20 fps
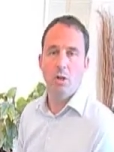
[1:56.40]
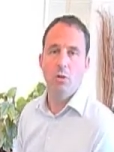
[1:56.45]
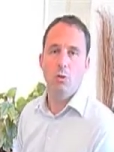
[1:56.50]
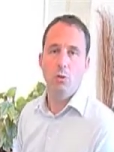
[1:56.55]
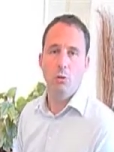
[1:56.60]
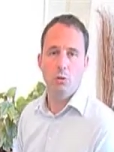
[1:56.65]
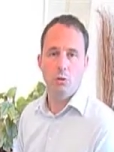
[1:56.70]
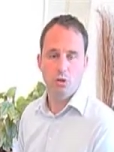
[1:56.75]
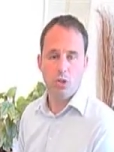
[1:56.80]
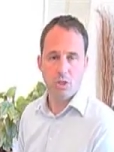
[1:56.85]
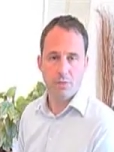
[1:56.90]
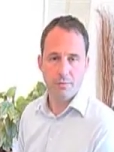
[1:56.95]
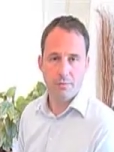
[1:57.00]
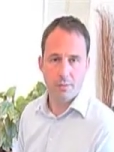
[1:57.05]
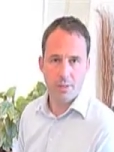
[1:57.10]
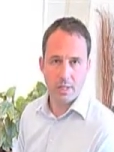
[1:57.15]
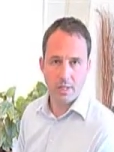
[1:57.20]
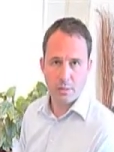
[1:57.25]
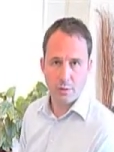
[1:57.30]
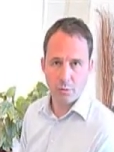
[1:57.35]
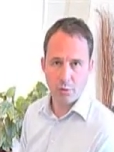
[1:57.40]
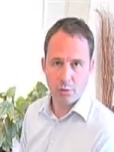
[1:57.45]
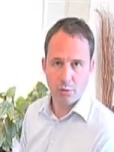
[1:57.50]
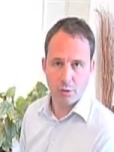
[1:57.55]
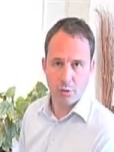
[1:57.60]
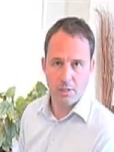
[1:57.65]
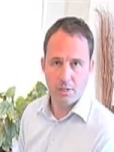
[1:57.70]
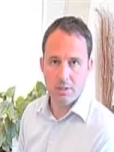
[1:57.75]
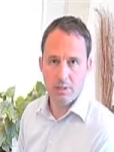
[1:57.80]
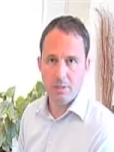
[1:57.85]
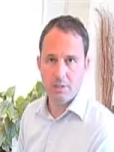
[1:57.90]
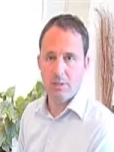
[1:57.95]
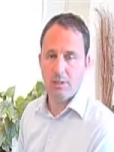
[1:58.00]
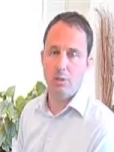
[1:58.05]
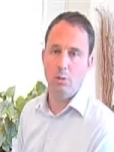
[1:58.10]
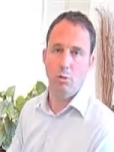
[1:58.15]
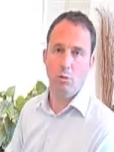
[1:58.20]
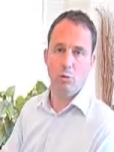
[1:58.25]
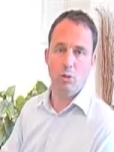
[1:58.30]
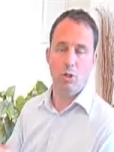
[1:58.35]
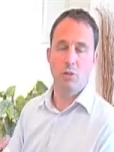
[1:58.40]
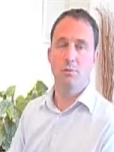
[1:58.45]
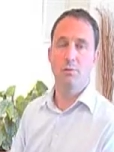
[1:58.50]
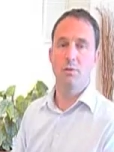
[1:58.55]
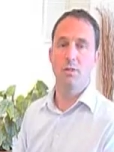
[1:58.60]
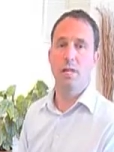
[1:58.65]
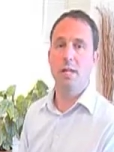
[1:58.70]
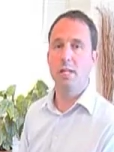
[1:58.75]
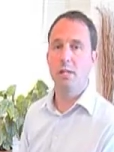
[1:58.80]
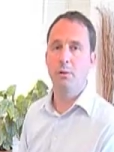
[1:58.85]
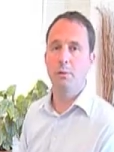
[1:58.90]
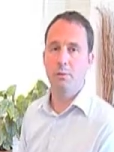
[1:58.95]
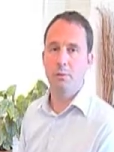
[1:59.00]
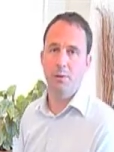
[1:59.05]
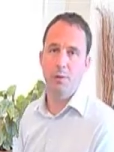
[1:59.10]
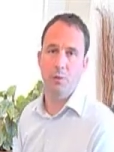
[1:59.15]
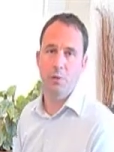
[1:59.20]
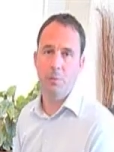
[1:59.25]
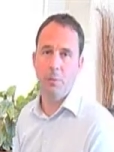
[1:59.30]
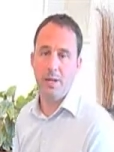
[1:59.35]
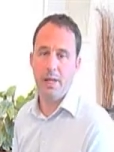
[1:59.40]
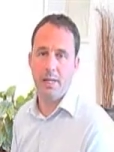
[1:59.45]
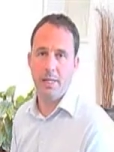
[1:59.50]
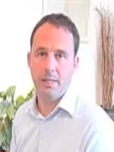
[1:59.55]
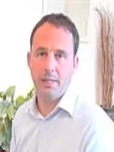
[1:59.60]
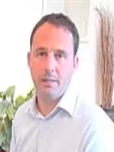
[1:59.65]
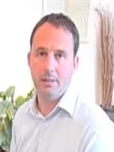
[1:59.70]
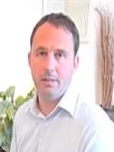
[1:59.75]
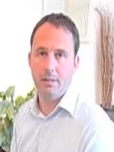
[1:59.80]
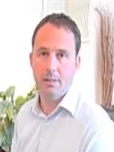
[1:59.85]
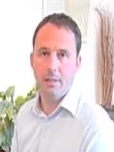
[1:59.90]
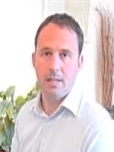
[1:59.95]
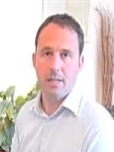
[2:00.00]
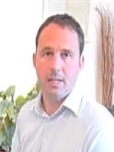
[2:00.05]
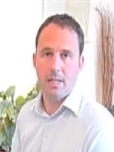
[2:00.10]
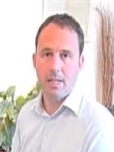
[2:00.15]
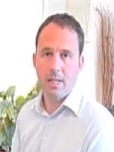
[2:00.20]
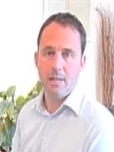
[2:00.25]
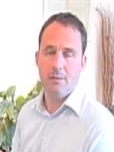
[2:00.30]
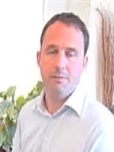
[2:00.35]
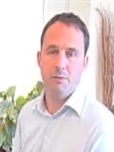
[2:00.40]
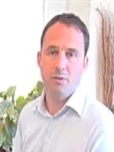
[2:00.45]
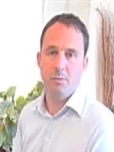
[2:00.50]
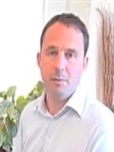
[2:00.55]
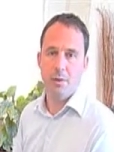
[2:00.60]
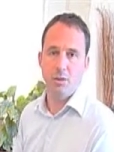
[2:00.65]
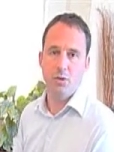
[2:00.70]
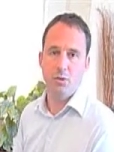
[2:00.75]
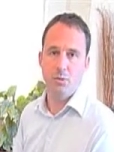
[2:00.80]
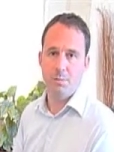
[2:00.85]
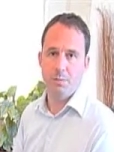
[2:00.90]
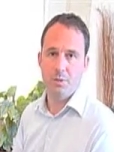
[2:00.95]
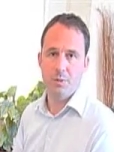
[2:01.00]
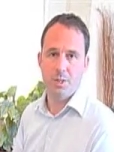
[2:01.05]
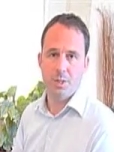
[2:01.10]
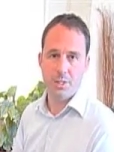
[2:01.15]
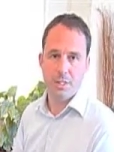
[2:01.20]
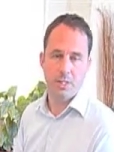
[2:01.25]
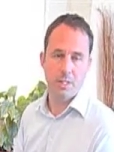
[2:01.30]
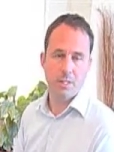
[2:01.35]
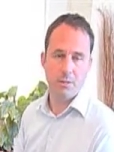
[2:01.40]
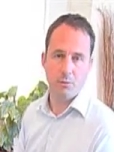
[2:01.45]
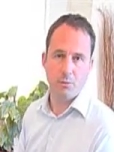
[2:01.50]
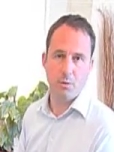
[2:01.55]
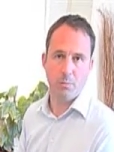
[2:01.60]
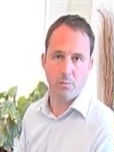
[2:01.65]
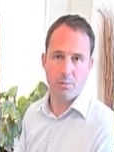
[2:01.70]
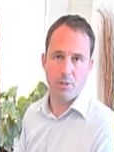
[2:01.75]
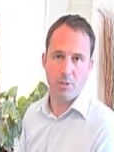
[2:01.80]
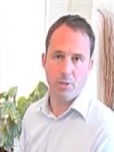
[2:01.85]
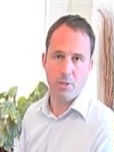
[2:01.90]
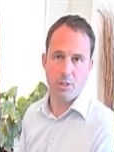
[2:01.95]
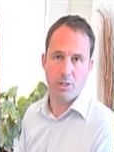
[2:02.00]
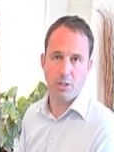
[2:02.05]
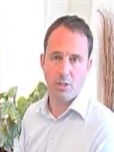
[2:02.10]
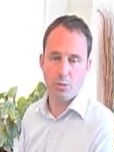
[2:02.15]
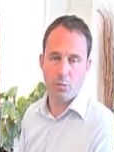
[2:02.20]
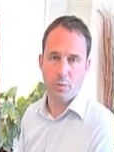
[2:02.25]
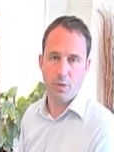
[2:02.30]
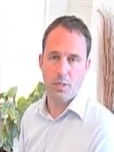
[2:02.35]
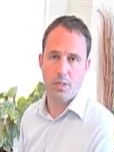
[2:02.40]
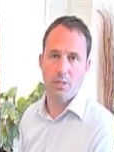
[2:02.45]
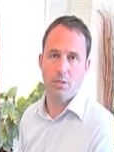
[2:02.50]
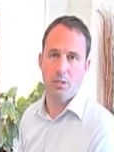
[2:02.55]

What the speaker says: not just the day you're treated and not just the day you feel pain. Inflammation persists for up to 6 weeks